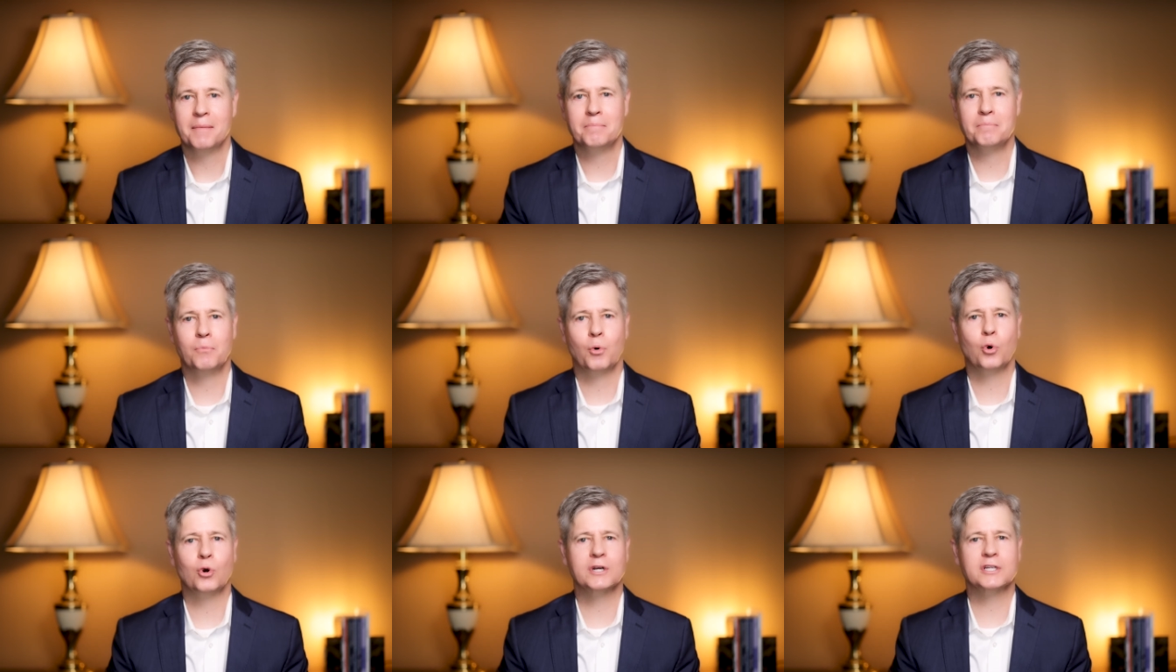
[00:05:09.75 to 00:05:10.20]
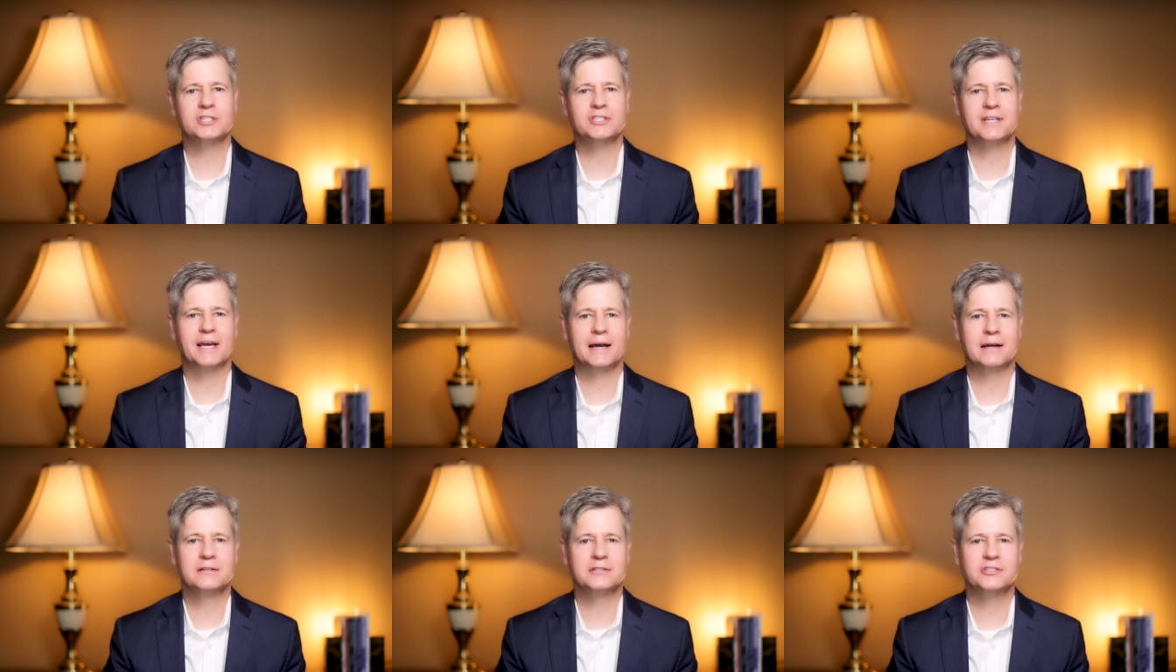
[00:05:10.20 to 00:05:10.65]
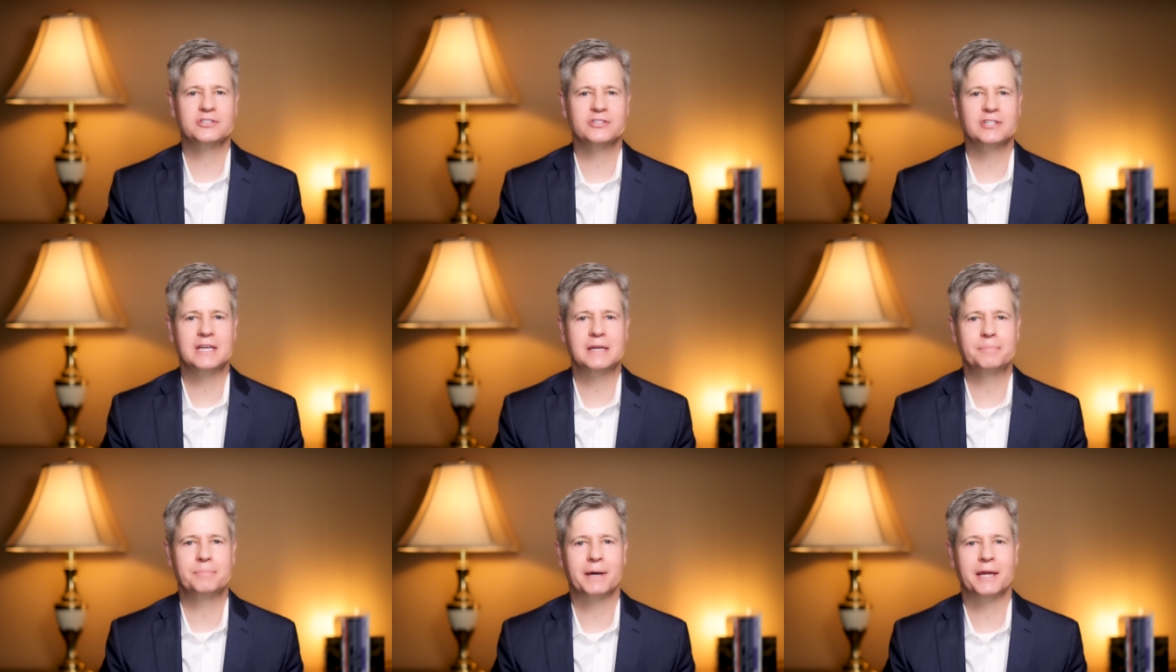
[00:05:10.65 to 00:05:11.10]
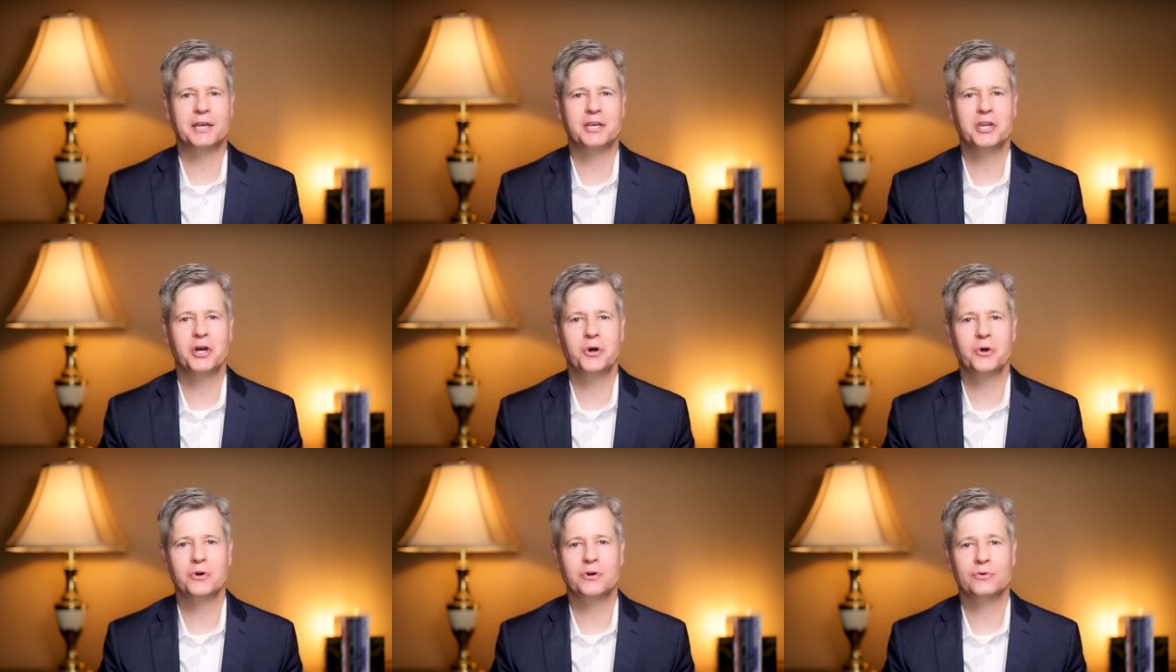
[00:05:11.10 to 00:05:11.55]
more sound sleep and
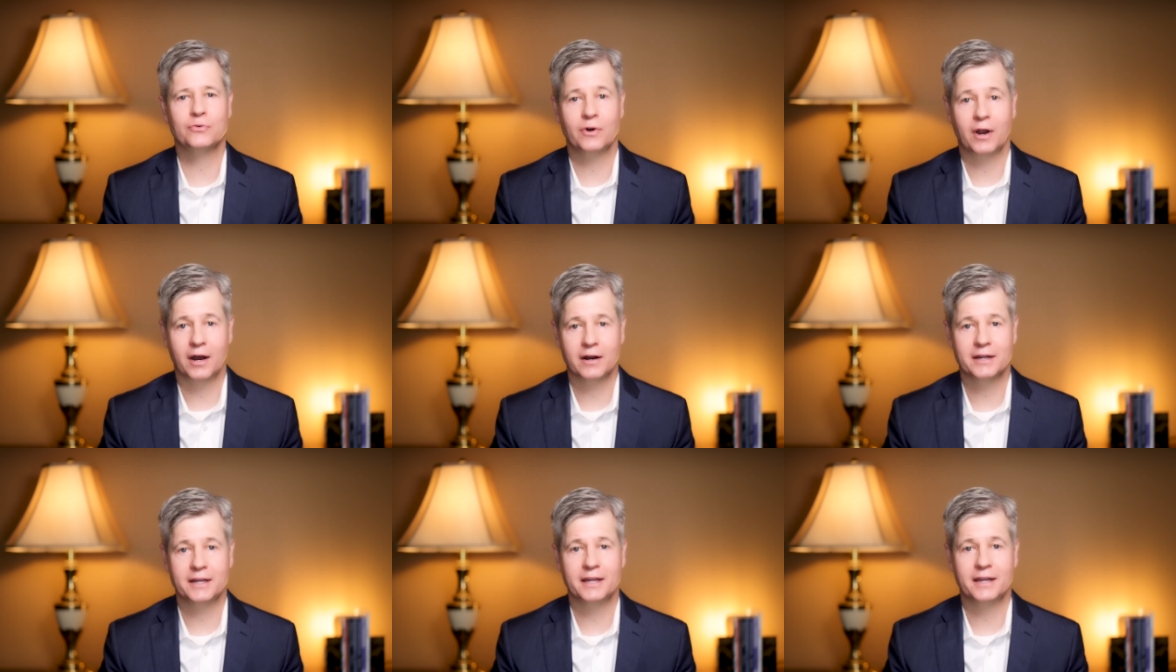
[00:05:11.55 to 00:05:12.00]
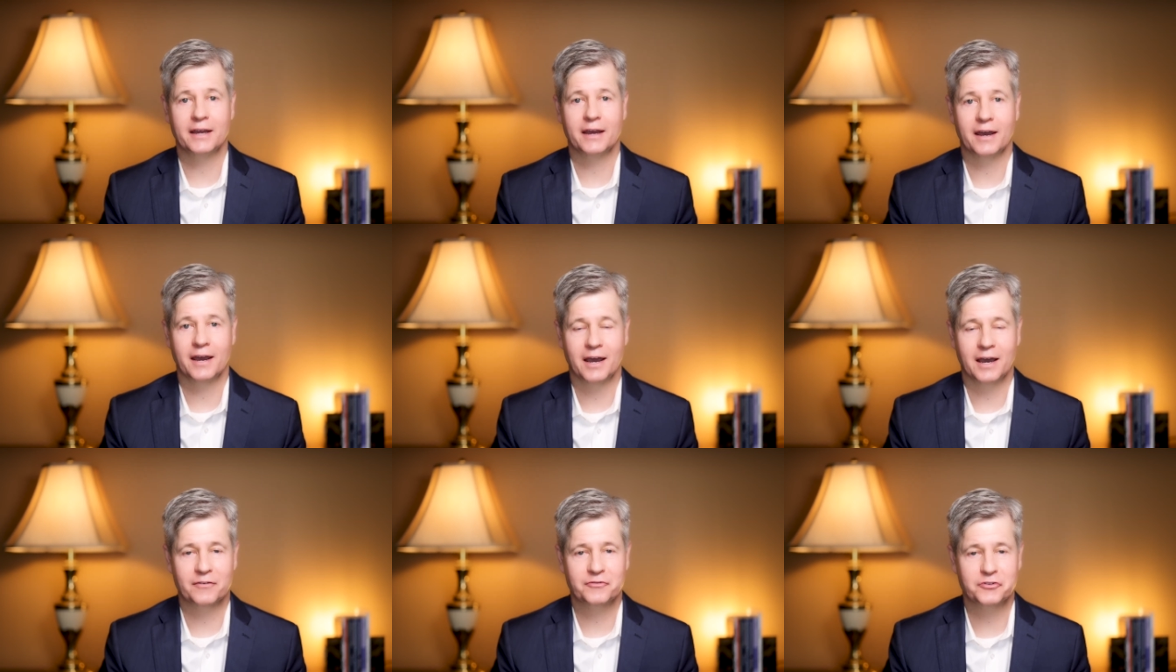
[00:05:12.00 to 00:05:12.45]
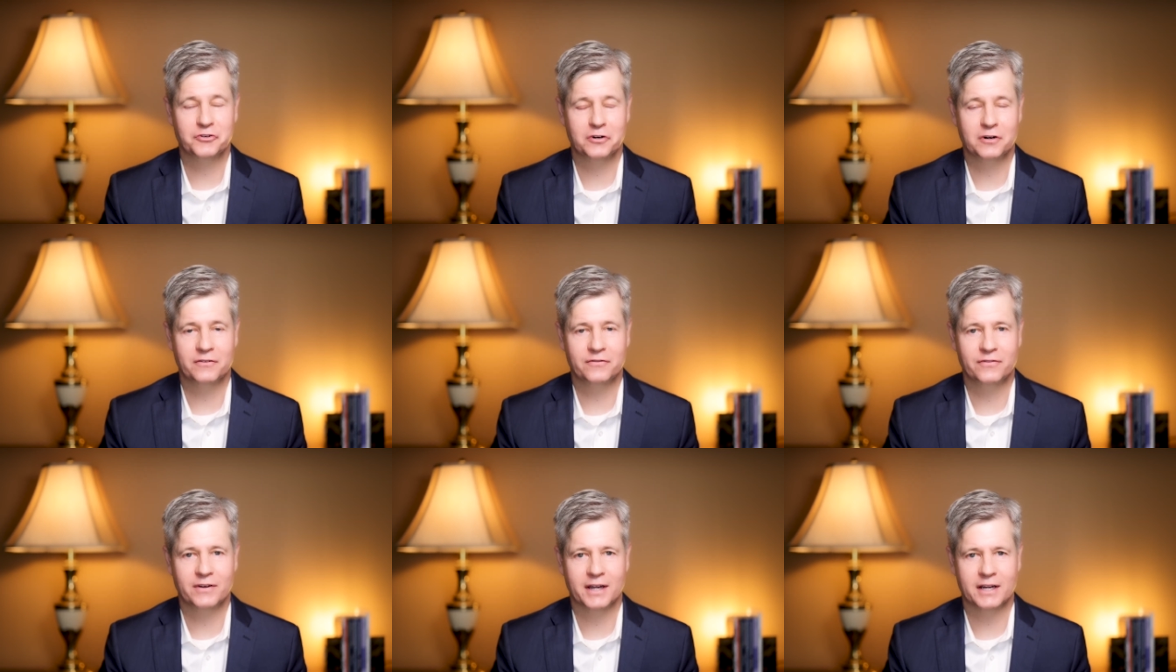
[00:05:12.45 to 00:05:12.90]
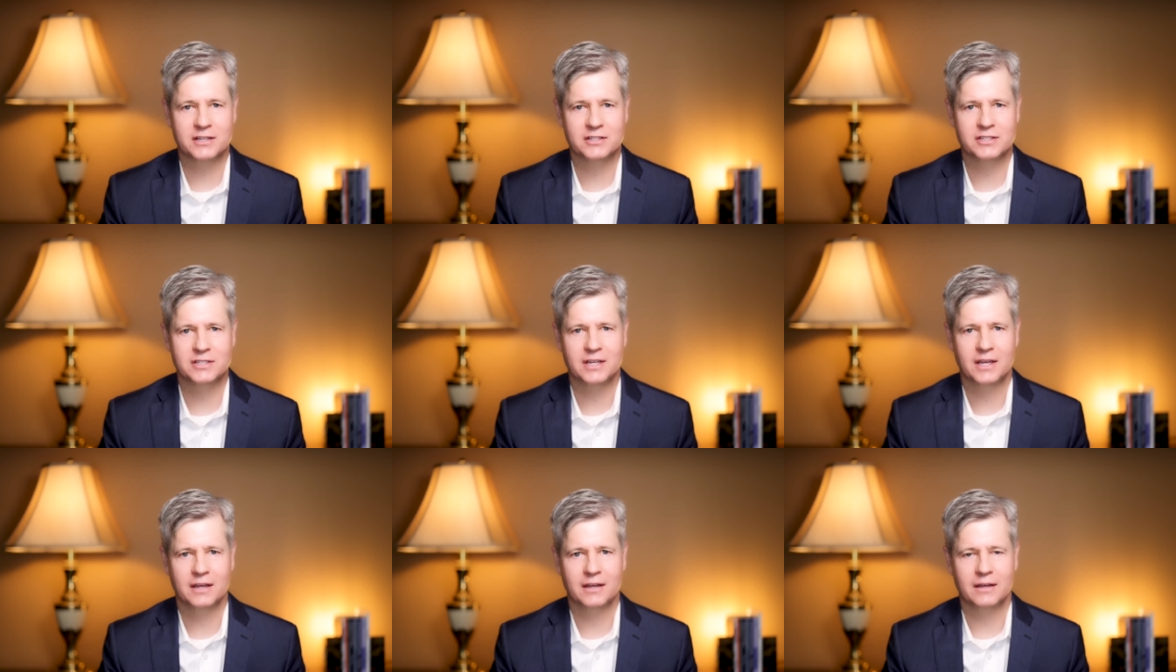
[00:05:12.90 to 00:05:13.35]
no groggy after
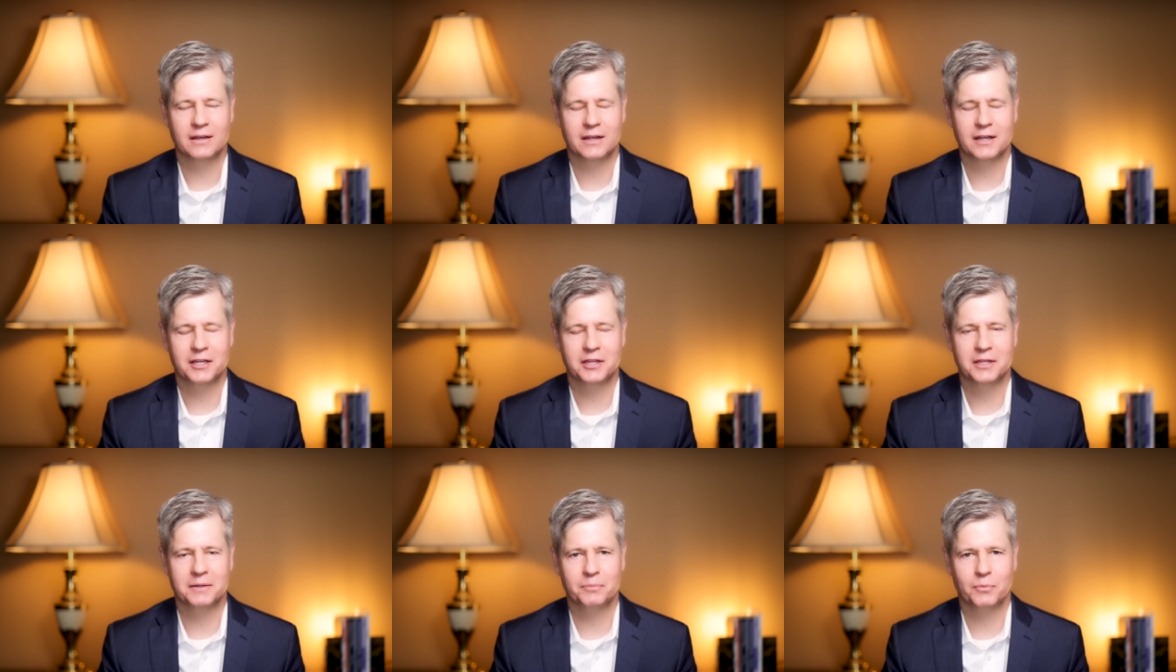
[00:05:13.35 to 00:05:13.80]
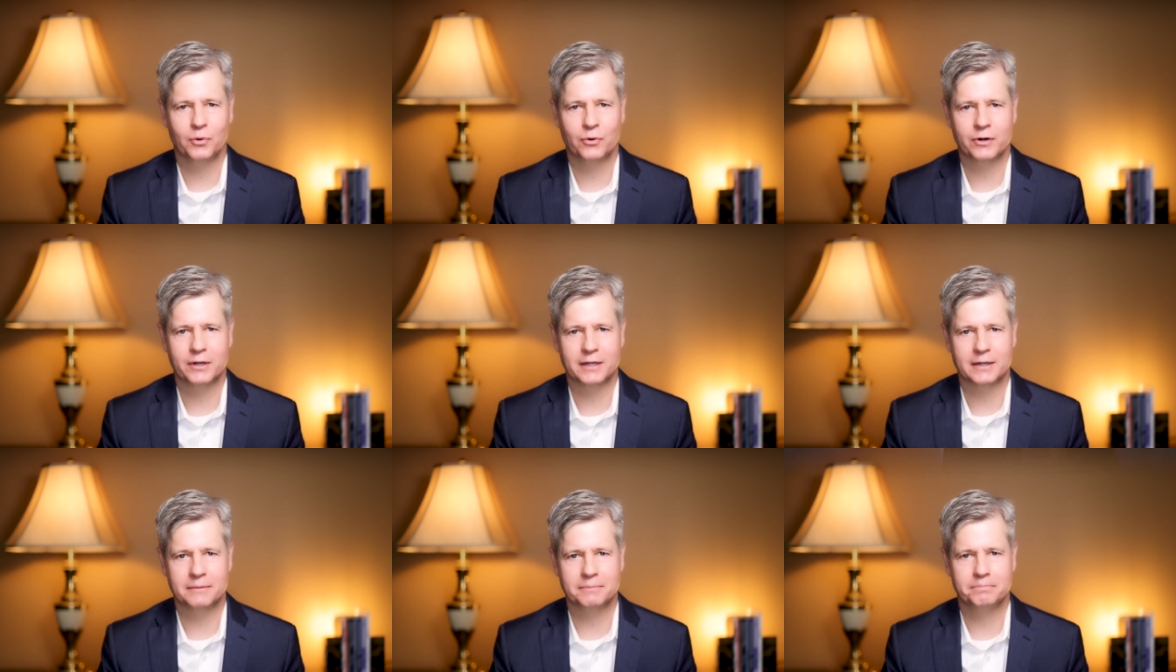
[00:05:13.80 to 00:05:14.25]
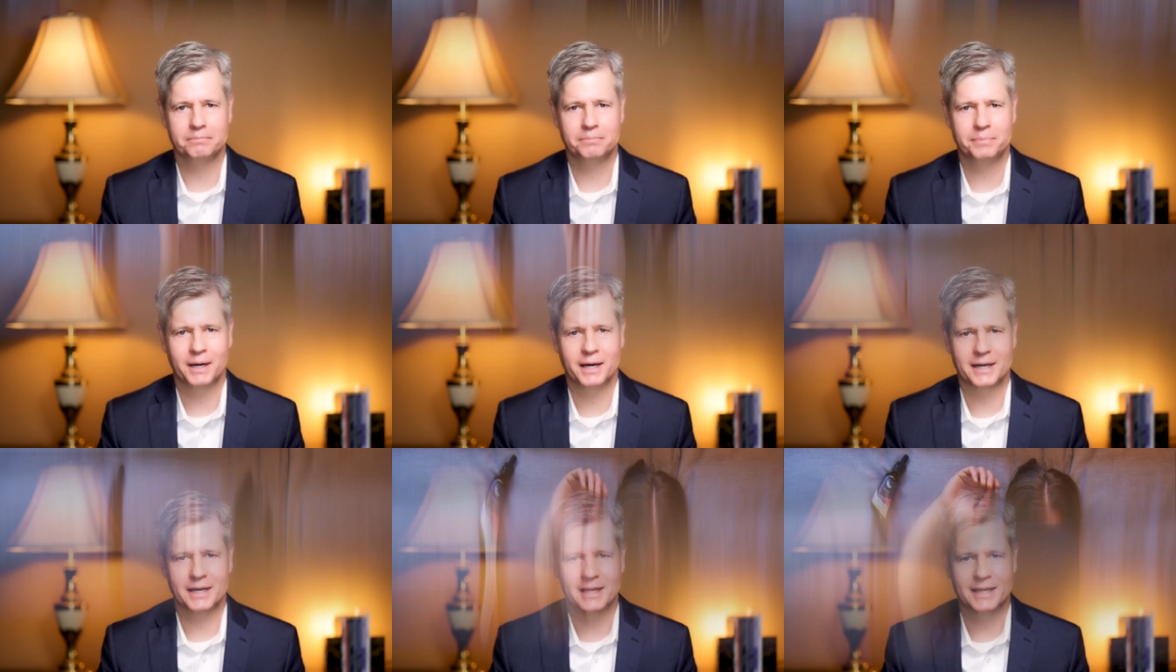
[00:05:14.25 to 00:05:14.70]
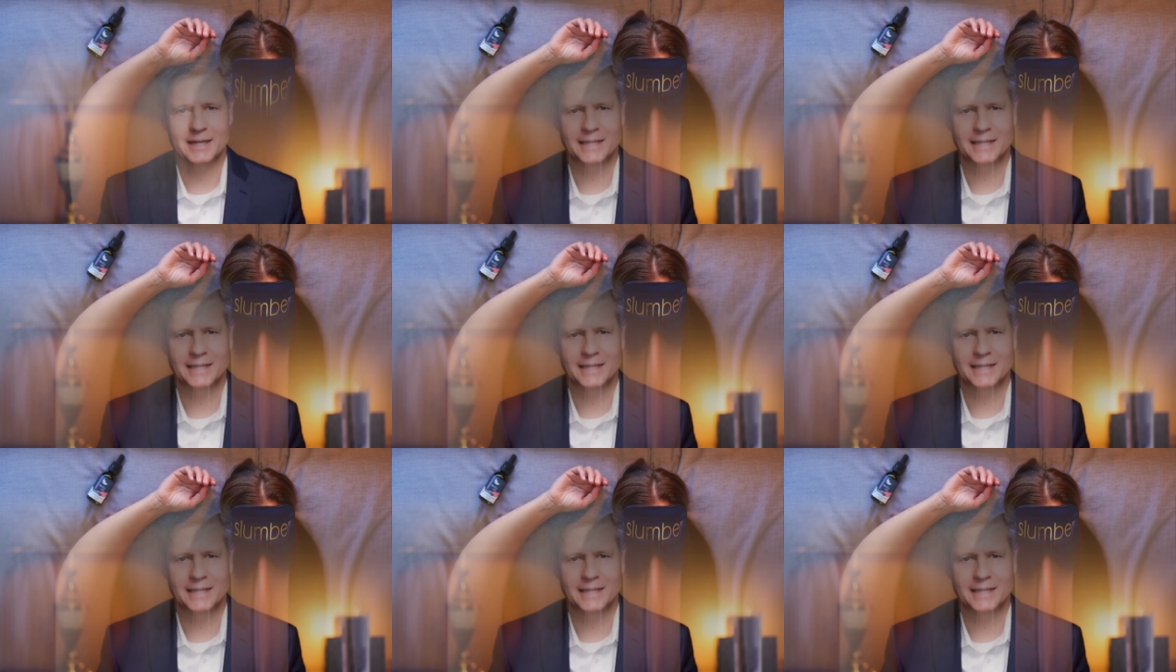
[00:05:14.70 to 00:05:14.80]
effects in the morning. But